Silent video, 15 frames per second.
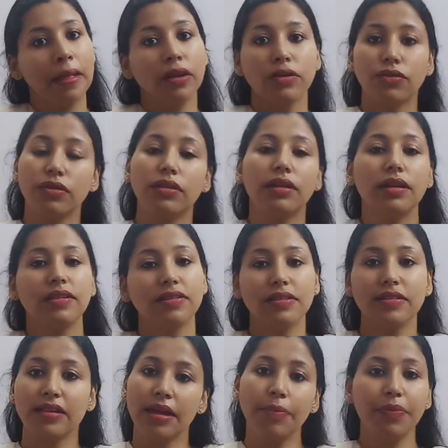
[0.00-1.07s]
So it's the
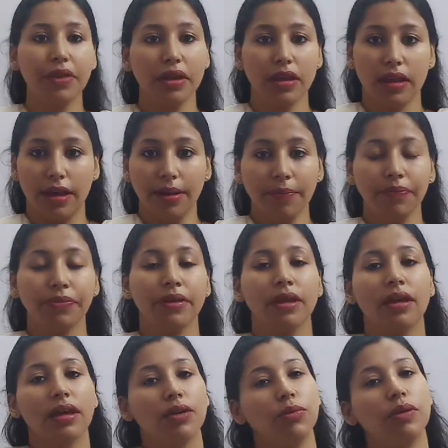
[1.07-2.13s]
same thing here.
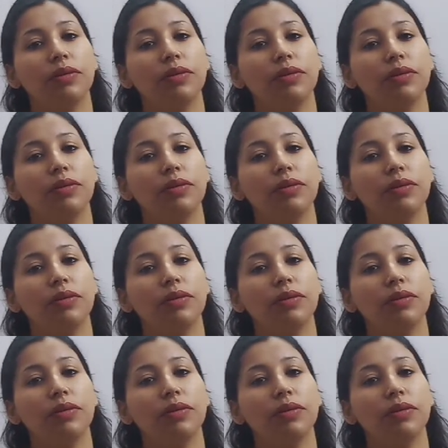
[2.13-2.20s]
We